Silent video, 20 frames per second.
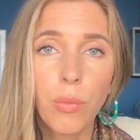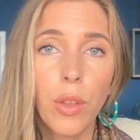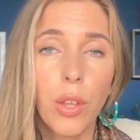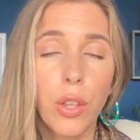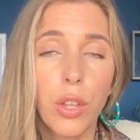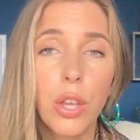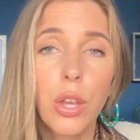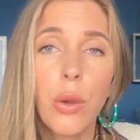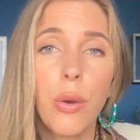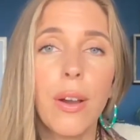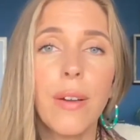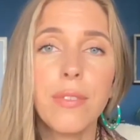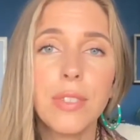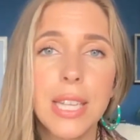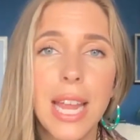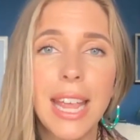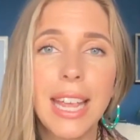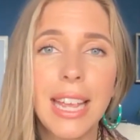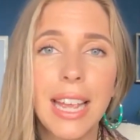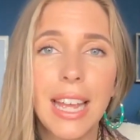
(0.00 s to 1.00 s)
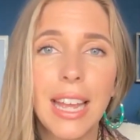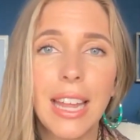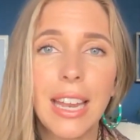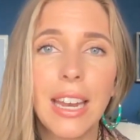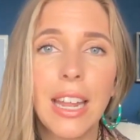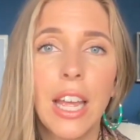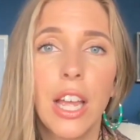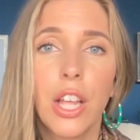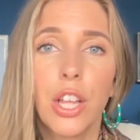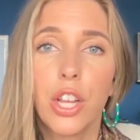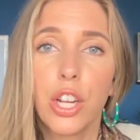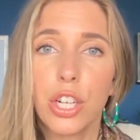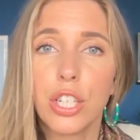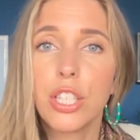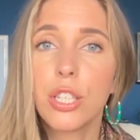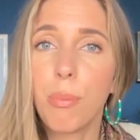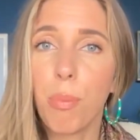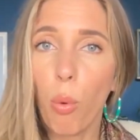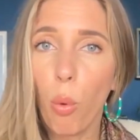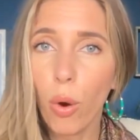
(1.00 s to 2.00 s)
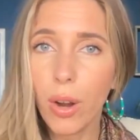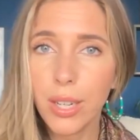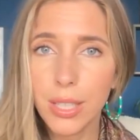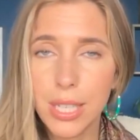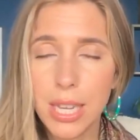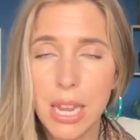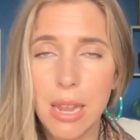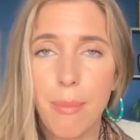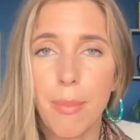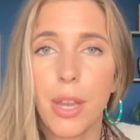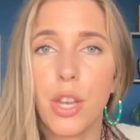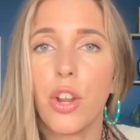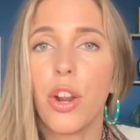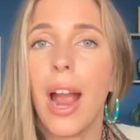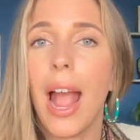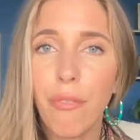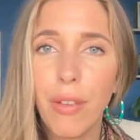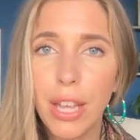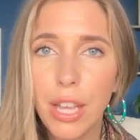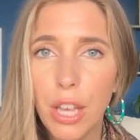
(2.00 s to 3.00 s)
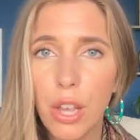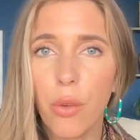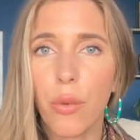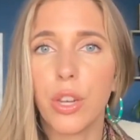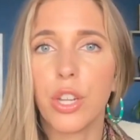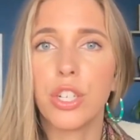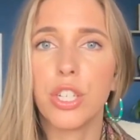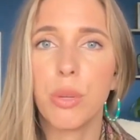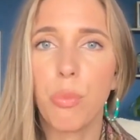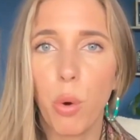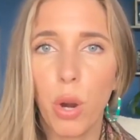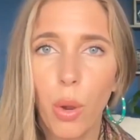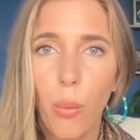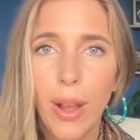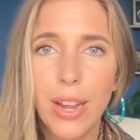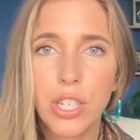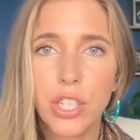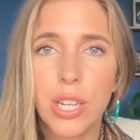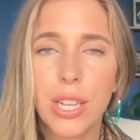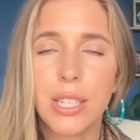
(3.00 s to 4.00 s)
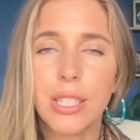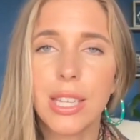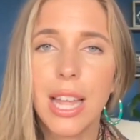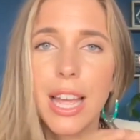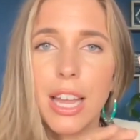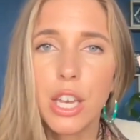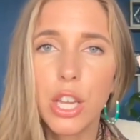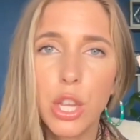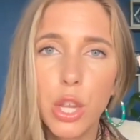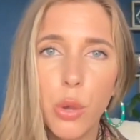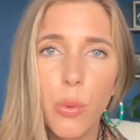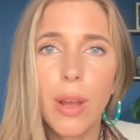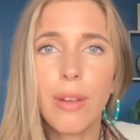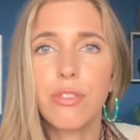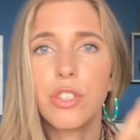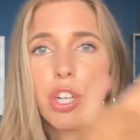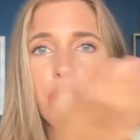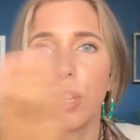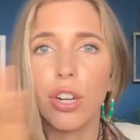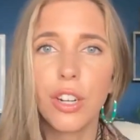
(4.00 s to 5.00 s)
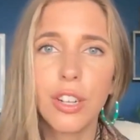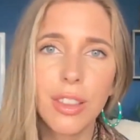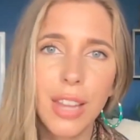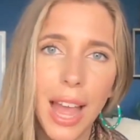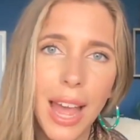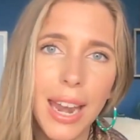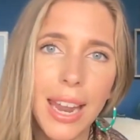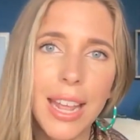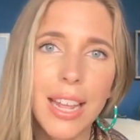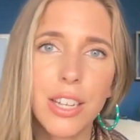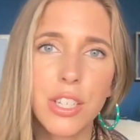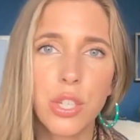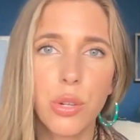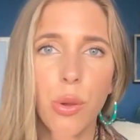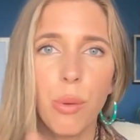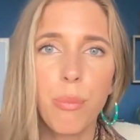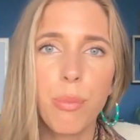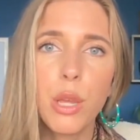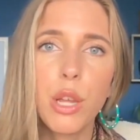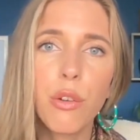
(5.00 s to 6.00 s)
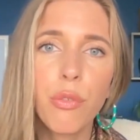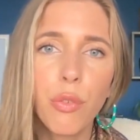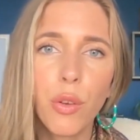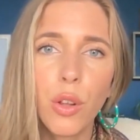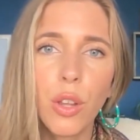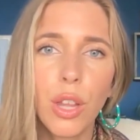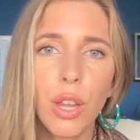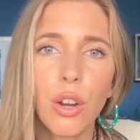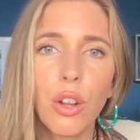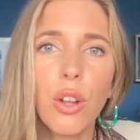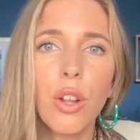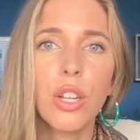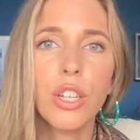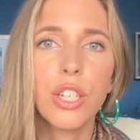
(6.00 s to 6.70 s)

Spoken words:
you have taken your support team and your FAQ and your support questions, and you have turned that into a beautiful little